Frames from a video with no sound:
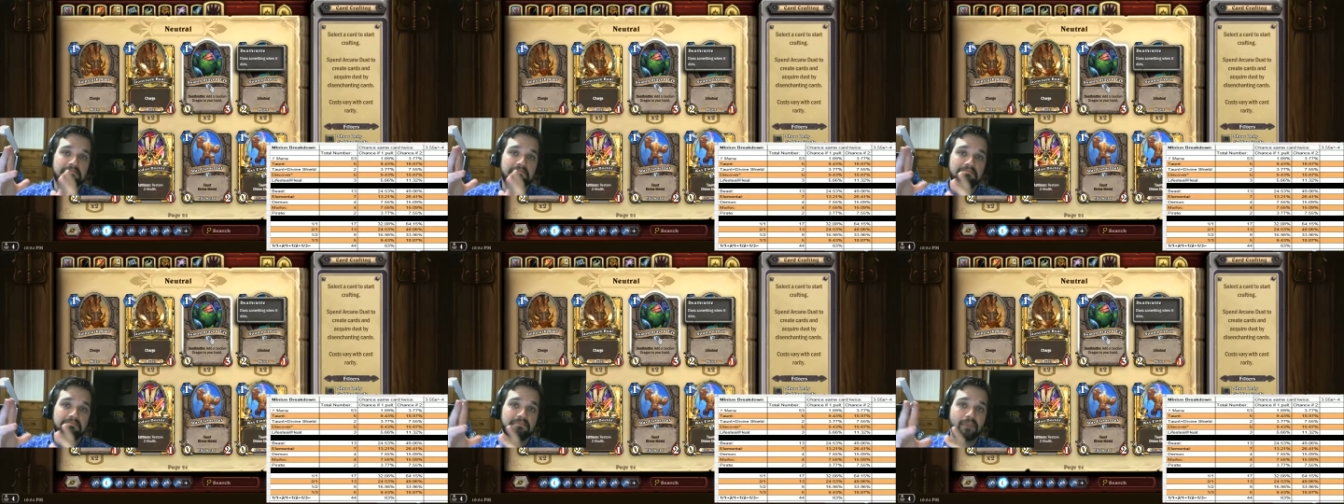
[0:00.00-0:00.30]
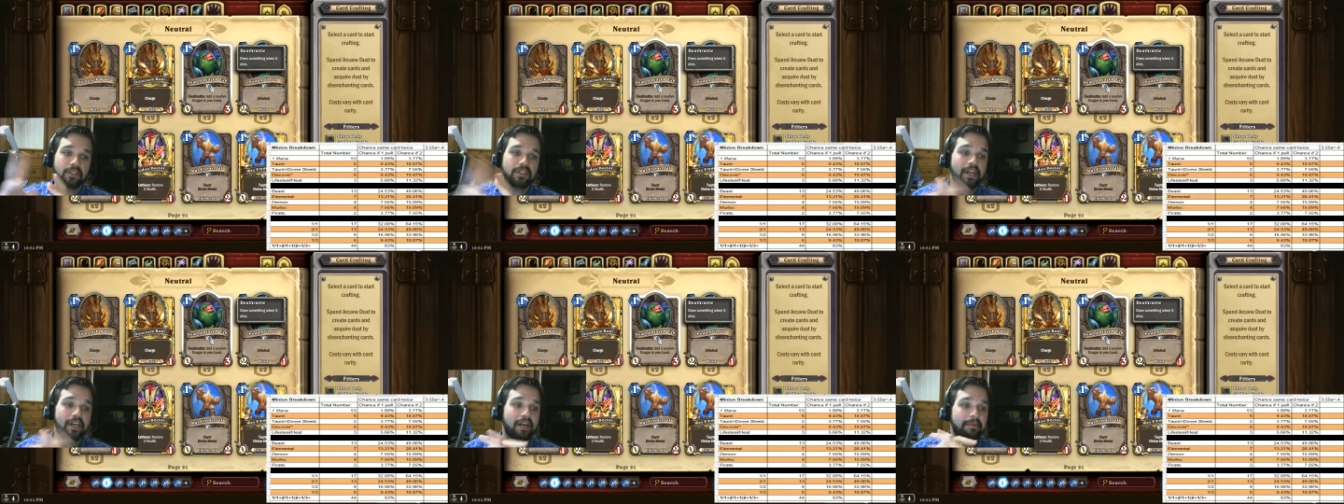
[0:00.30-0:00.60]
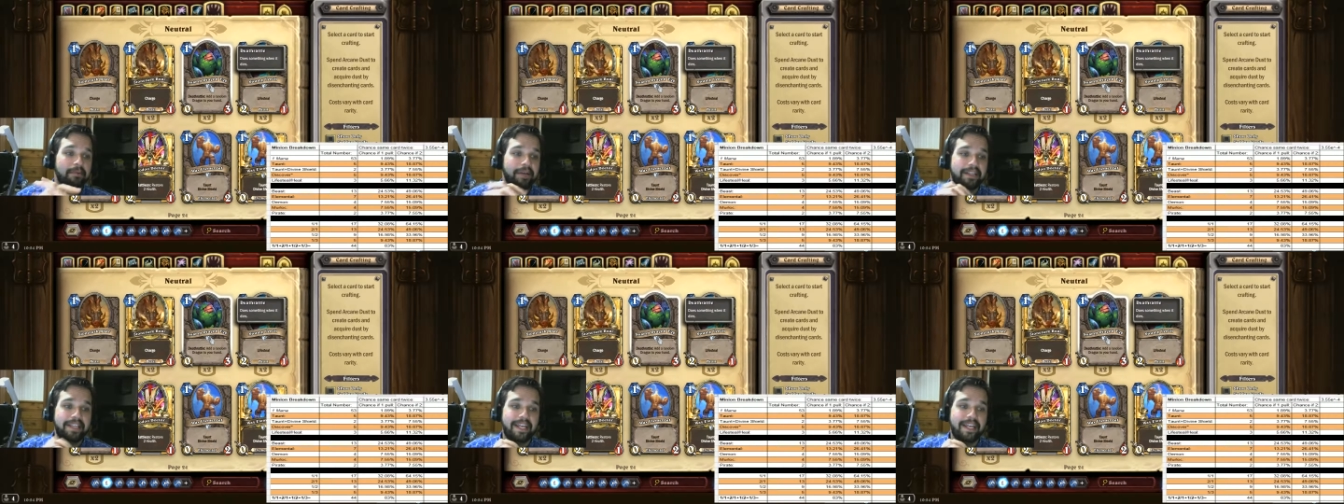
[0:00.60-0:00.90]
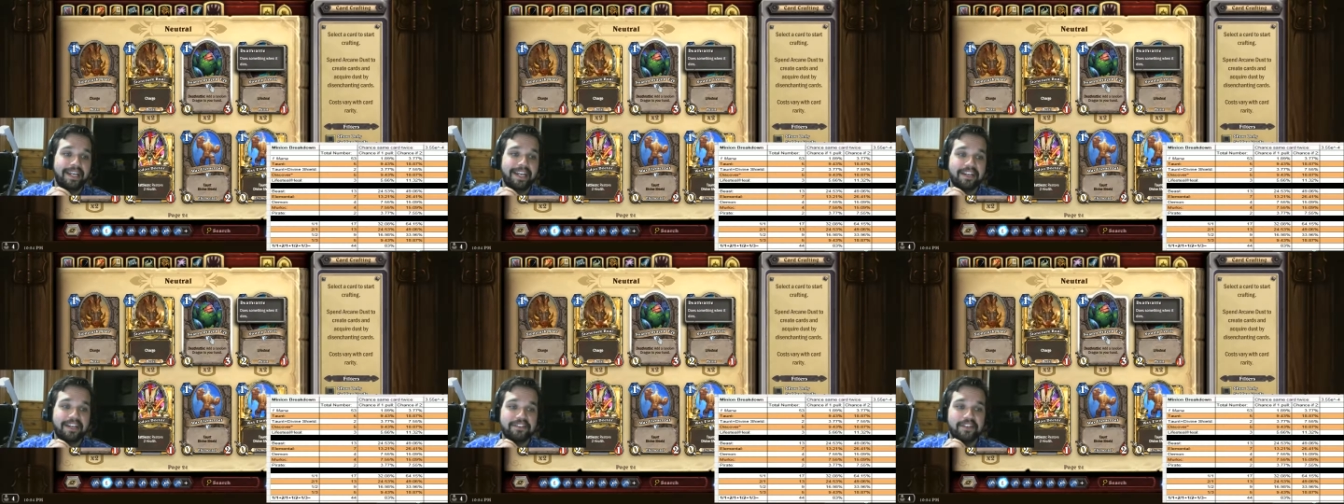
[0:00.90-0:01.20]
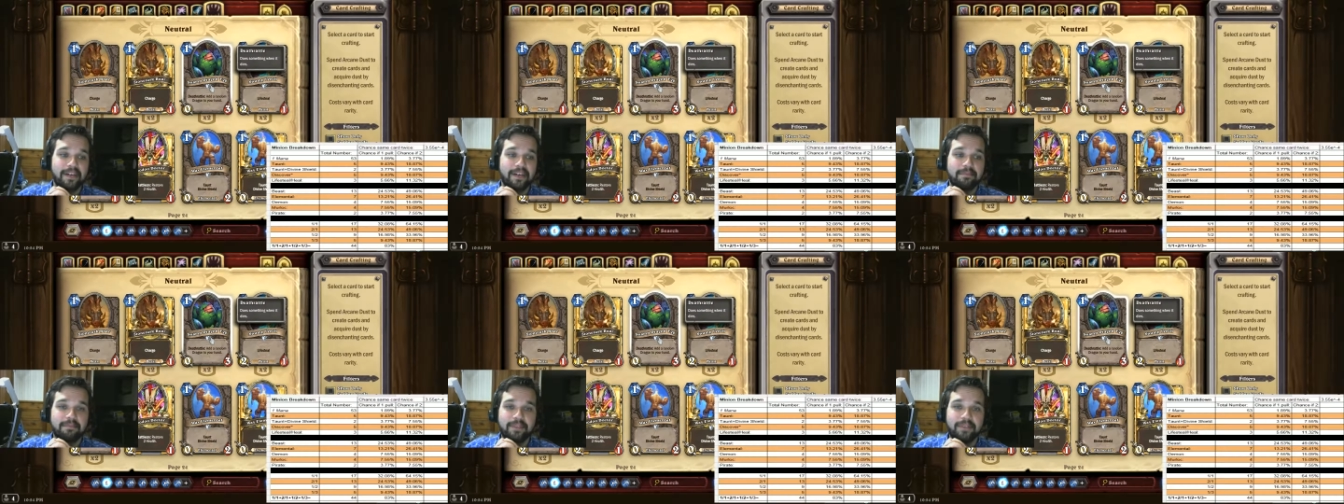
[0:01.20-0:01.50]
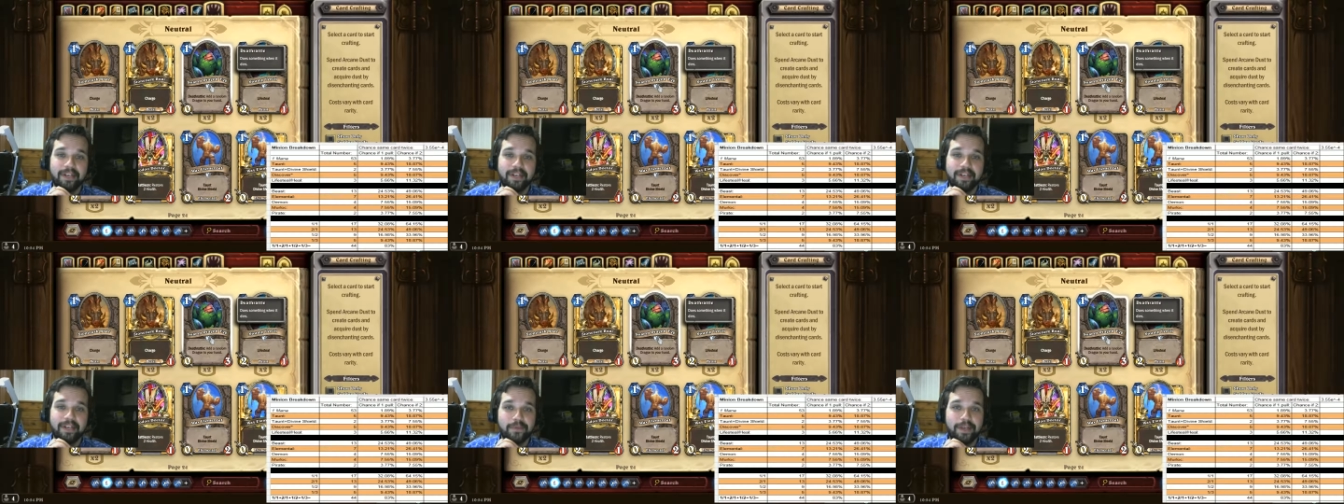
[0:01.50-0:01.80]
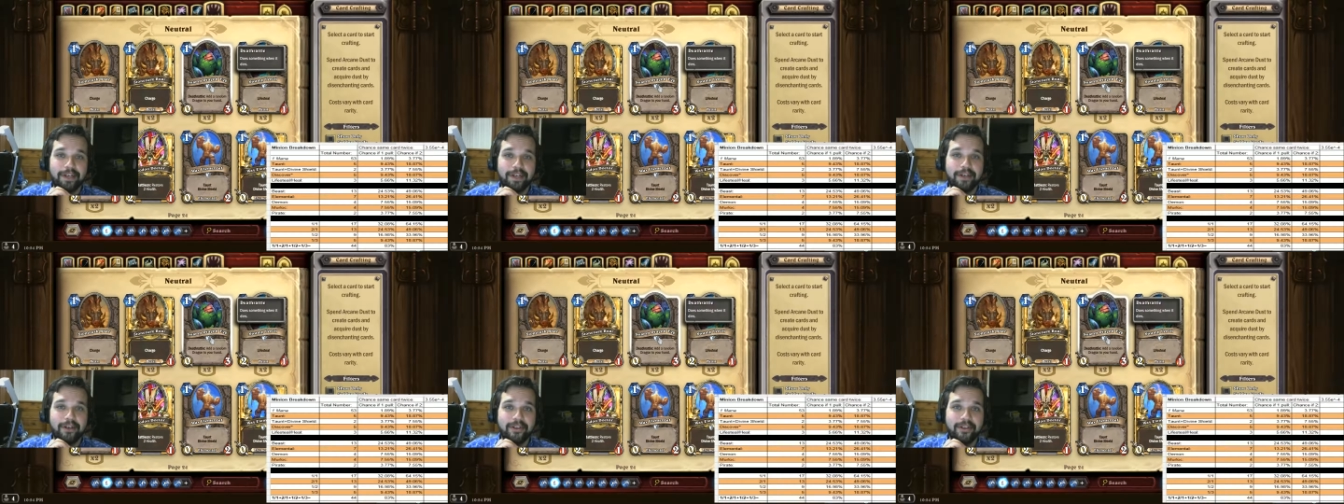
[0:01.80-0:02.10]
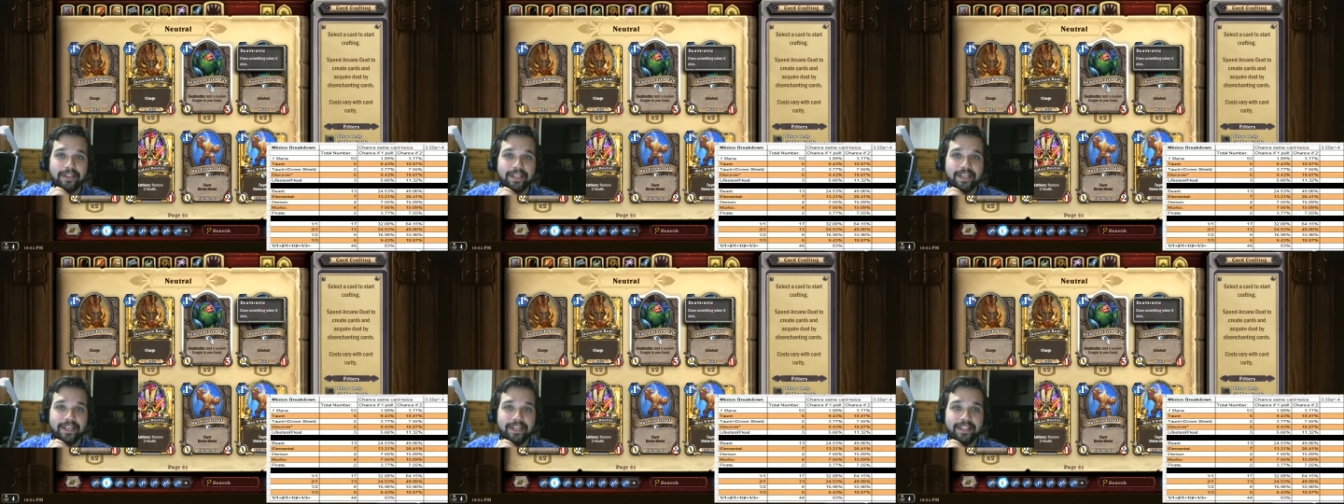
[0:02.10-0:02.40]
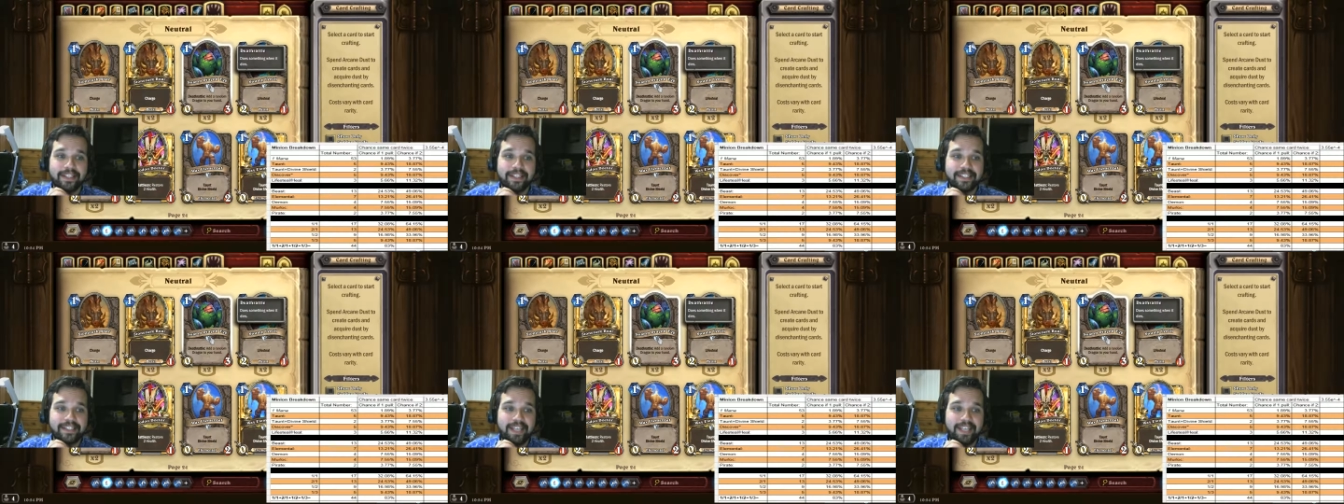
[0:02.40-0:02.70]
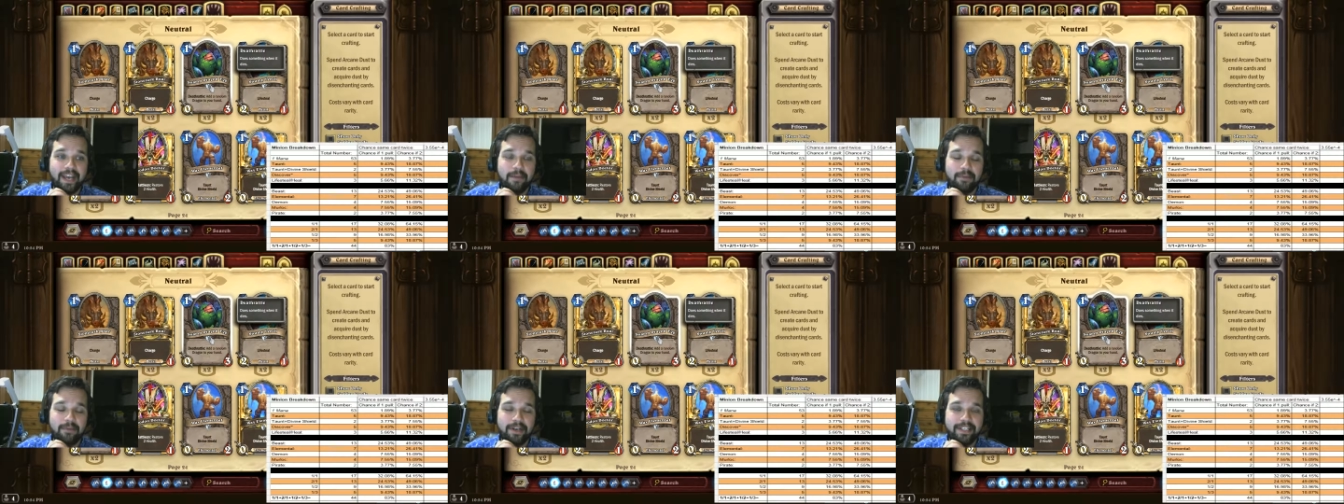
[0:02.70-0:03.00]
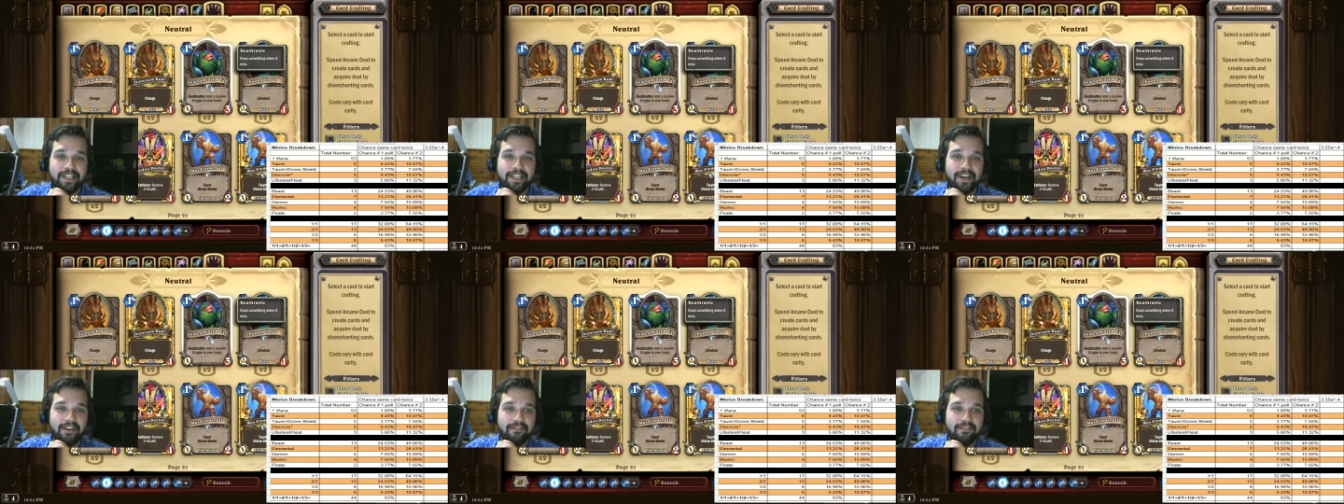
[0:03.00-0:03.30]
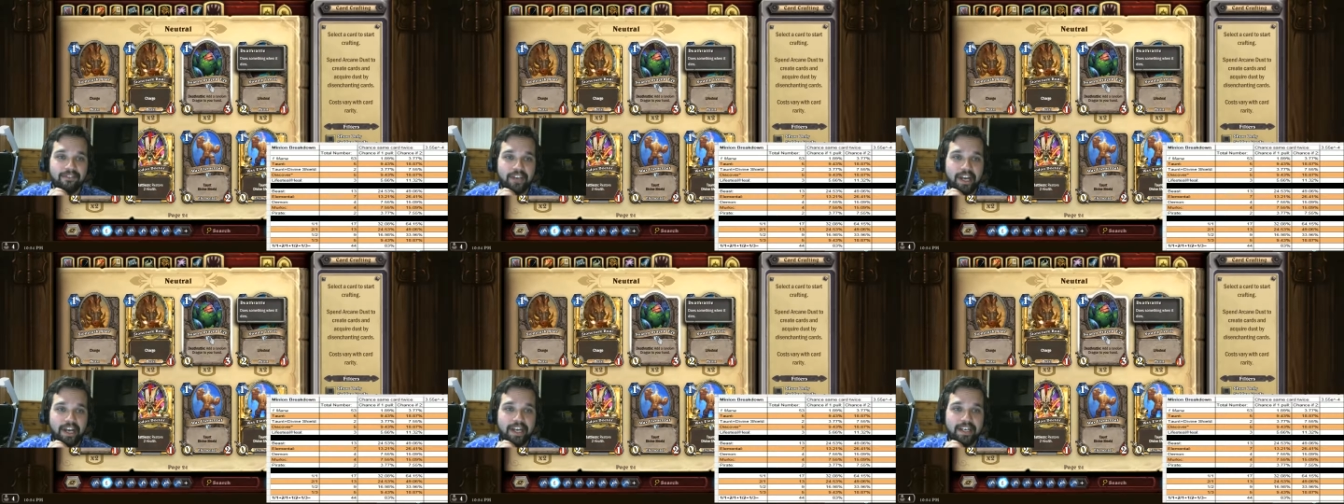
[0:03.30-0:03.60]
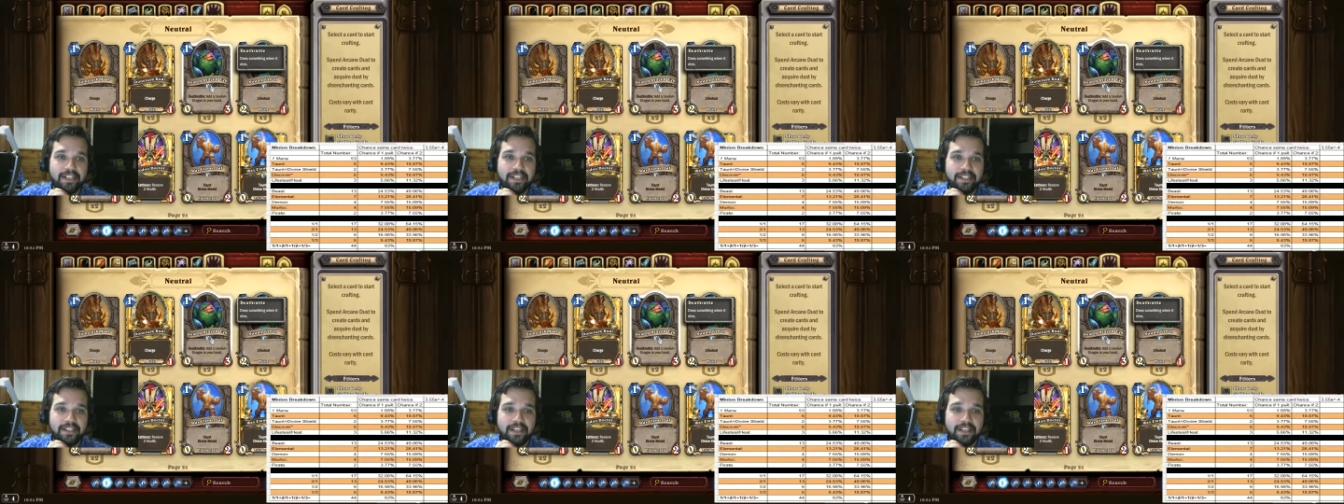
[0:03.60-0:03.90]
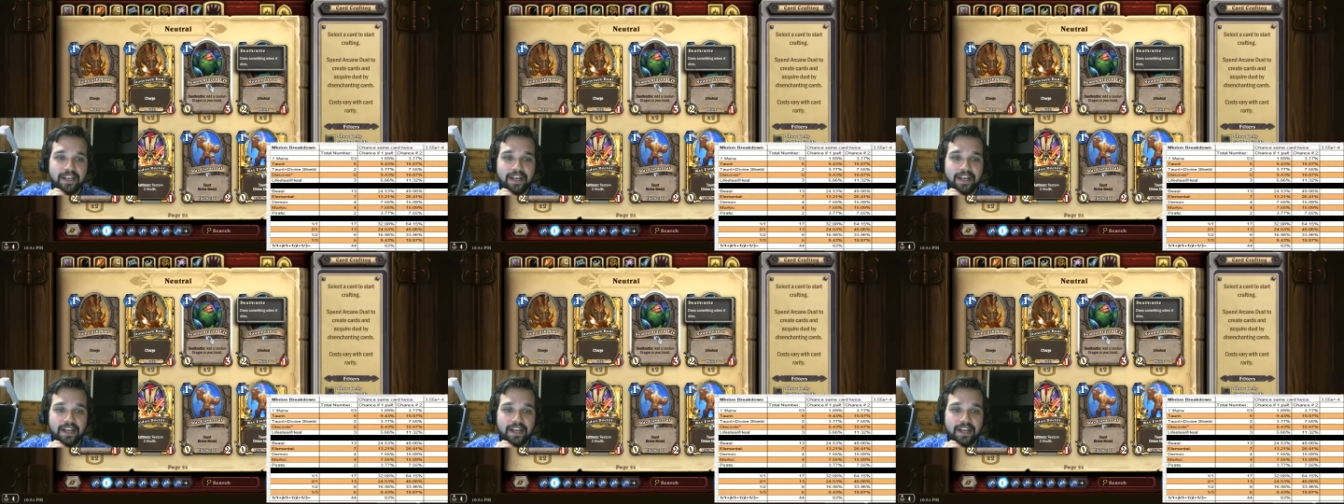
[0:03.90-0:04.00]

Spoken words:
We'll talk about that next time. You guys want to know the stat breakdown of dragons?